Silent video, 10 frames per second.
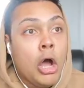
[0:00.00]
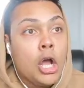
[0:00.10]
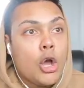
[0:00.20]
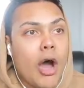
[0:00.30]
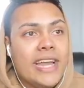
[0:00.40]

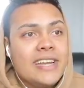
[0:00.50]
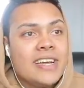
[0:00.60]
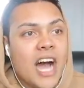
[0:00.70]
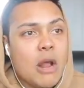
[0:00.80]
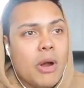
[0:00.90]
Coin?
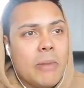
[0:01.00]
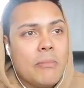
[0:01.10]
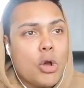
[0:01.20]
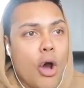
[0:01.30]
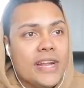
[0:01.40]
I don't want many
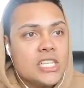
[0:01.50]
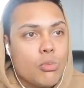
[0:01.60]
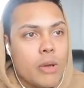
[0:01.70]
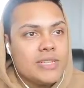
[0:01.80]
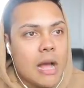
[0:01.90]
more coins.
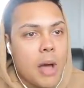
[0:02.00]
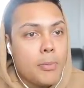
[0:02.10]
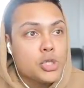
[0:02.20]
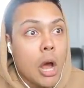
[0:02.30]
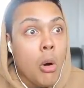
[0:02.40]
Wait, was that a
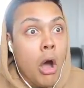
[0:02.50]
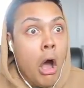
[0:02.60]
purple shell?